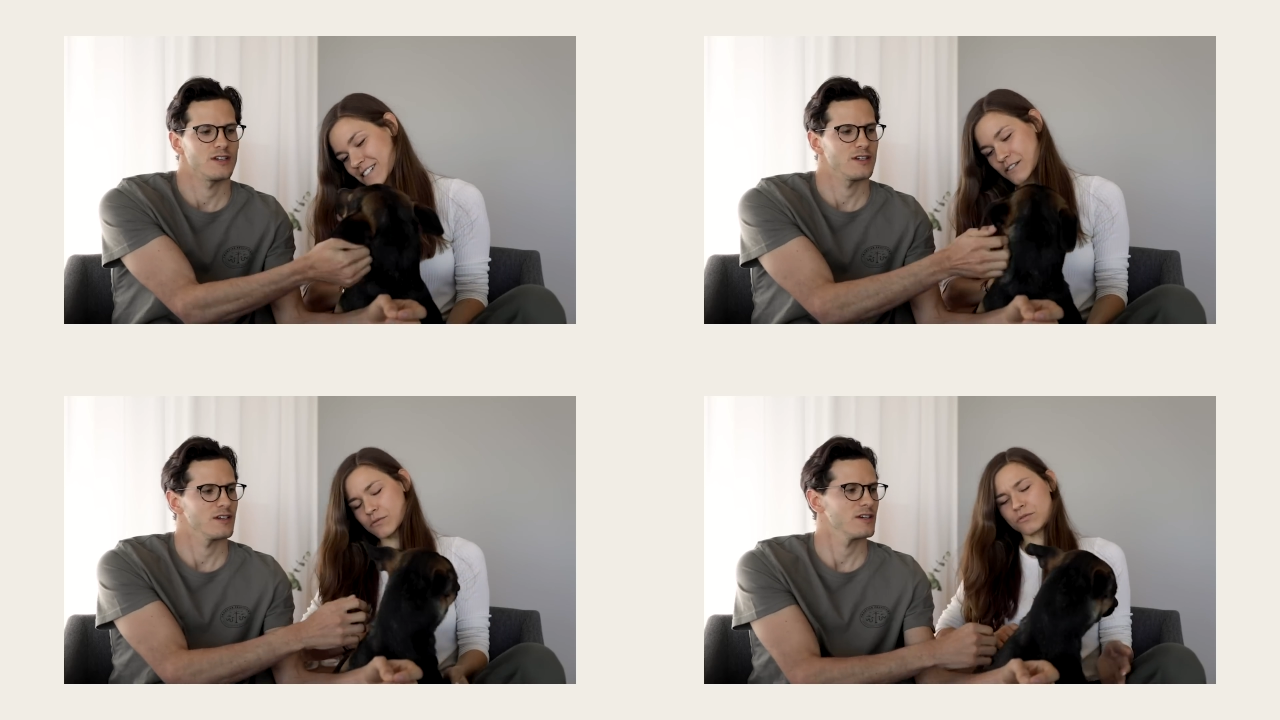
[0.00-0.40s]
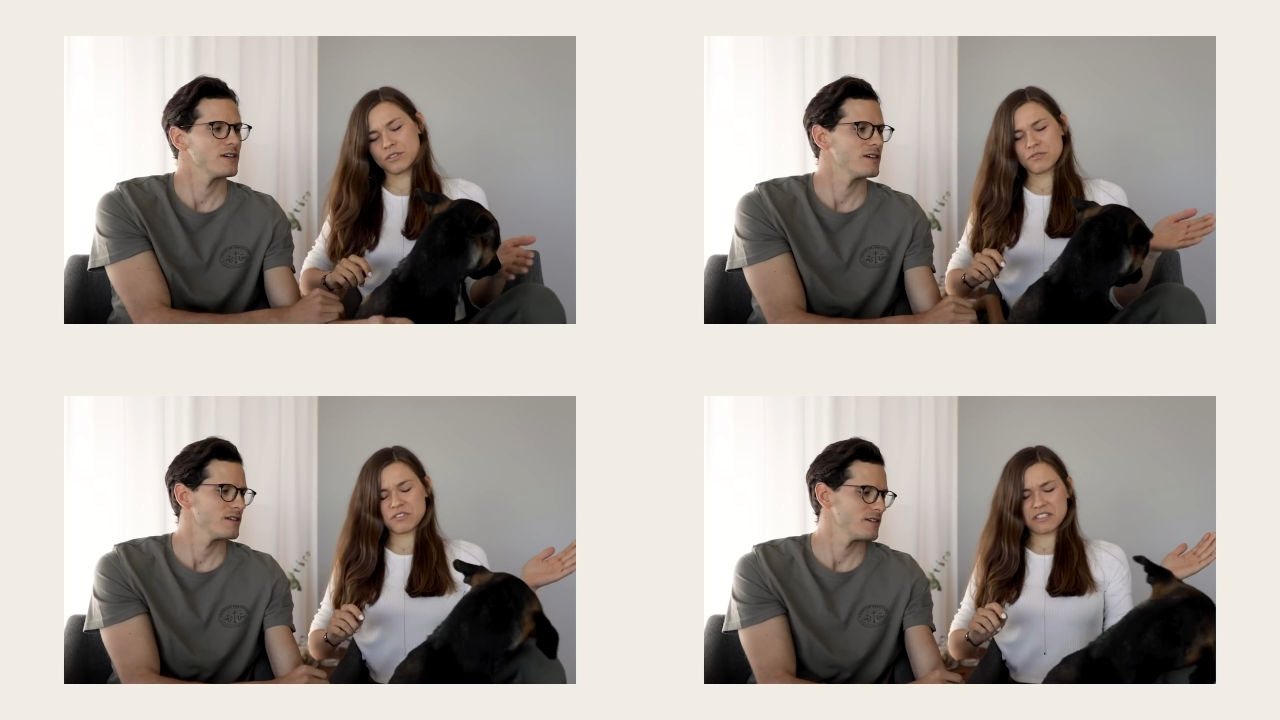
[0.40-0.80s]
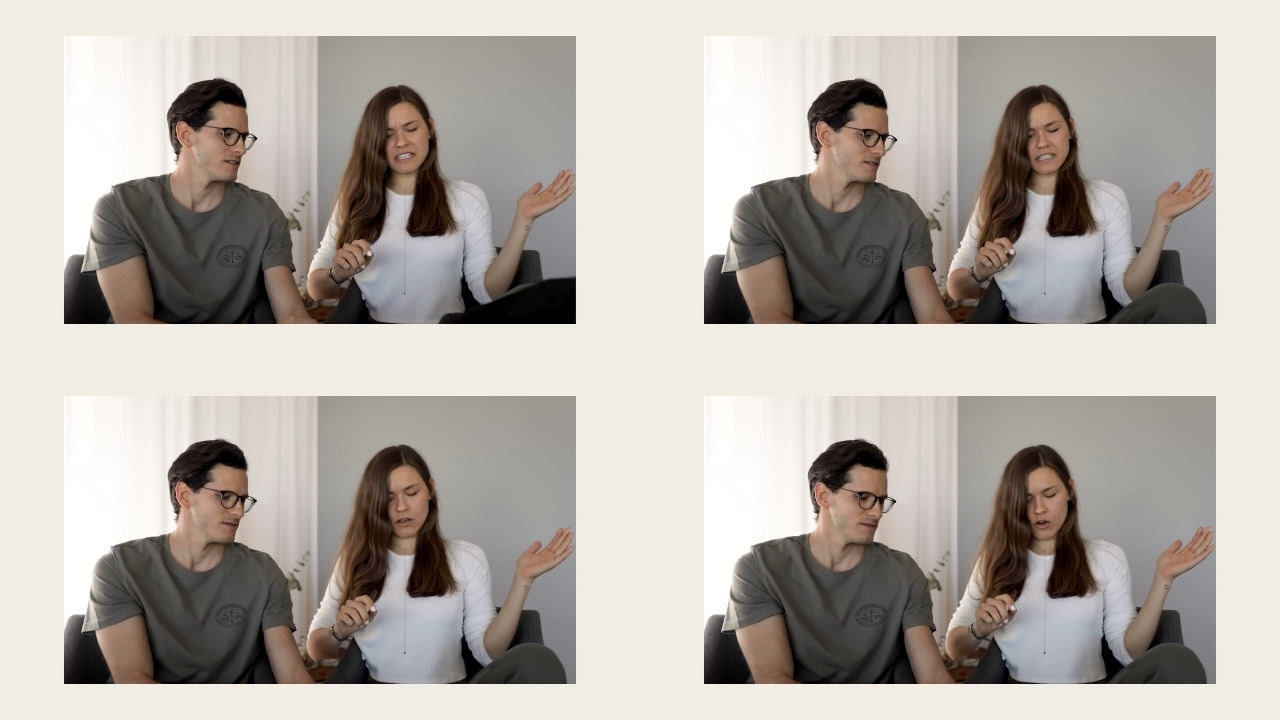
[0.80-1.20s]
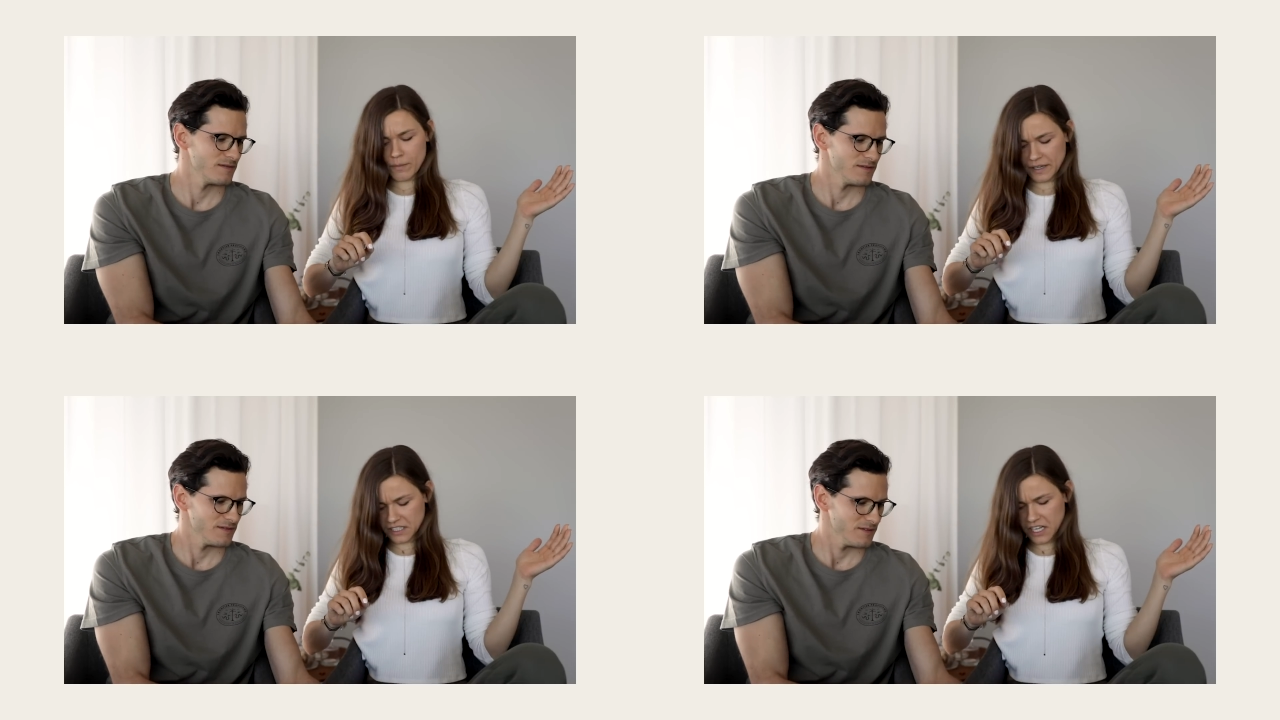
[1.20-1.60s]
Speaker 1: You, ooh, you stinky! Oh
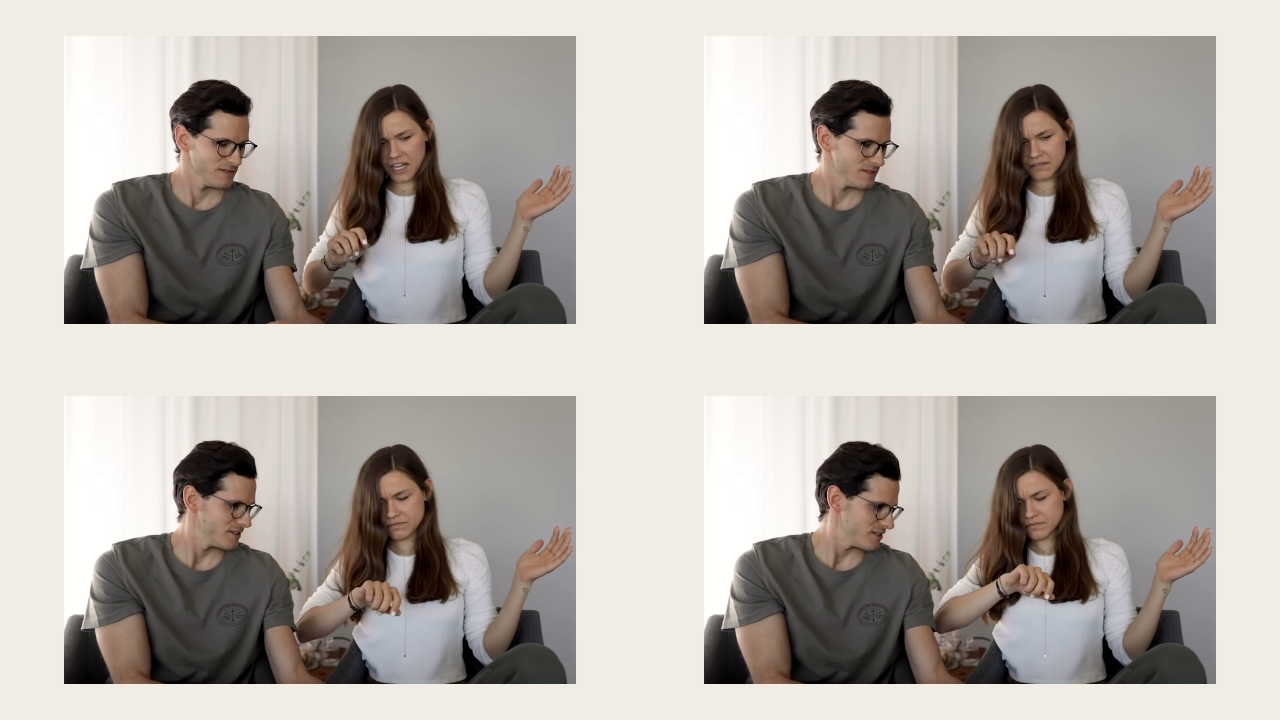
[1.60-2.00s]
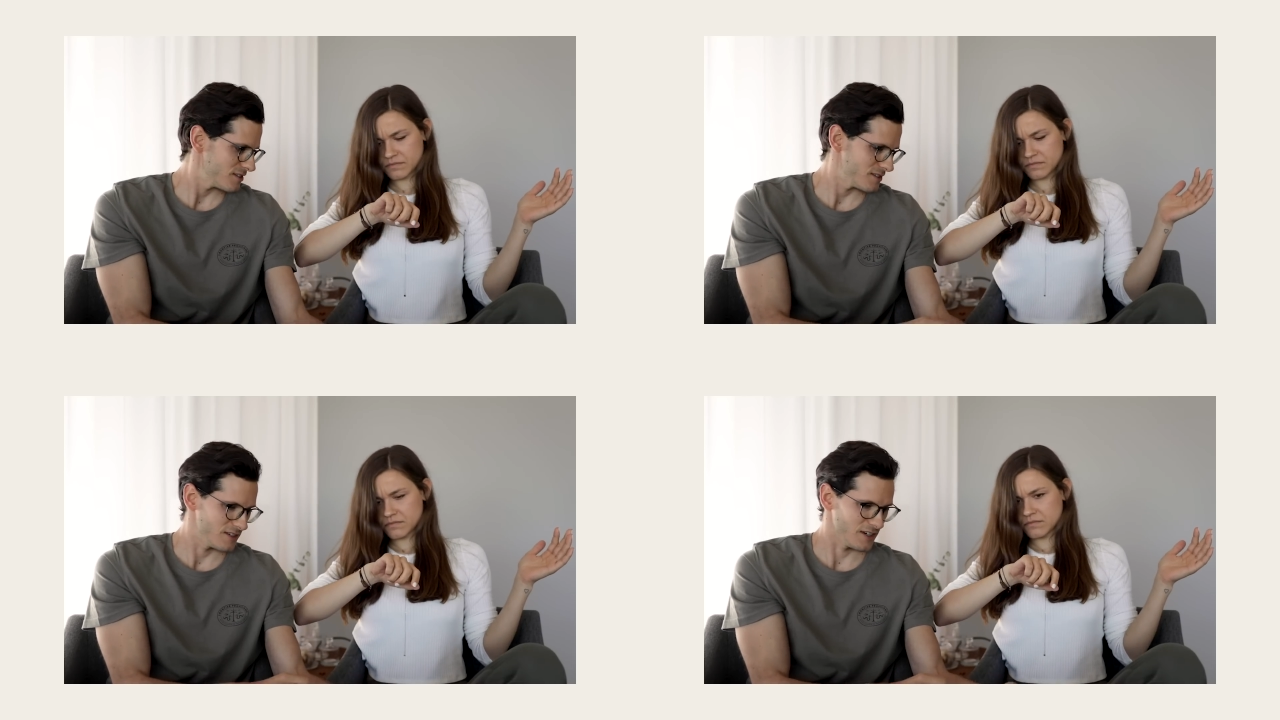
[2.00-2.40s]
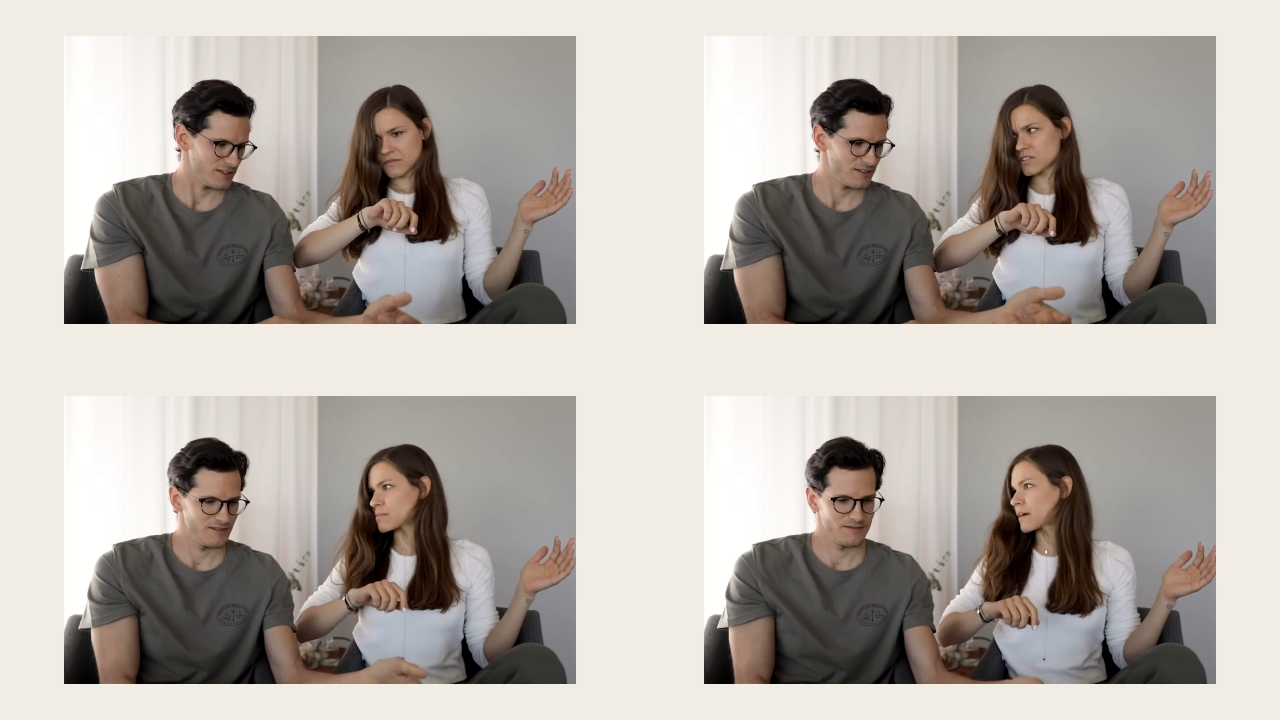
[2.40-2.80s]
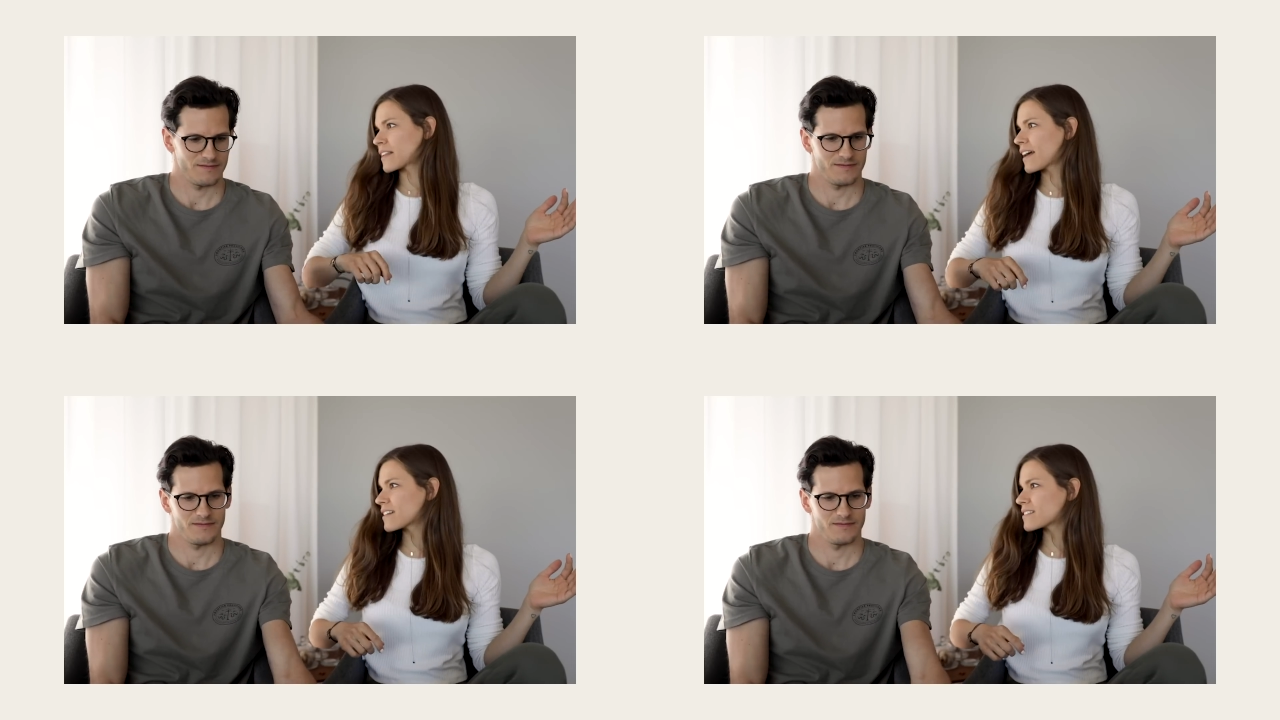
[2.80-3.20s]
my God! Stinks. You smell
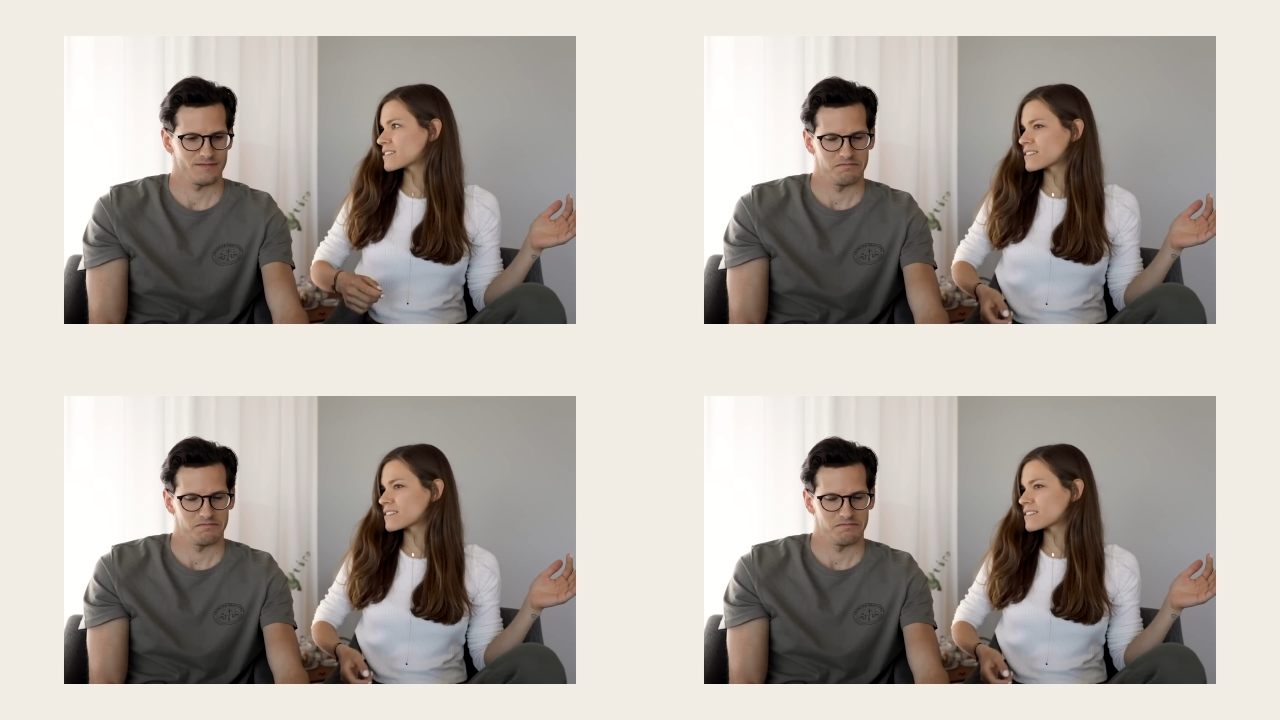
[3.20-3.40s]
that?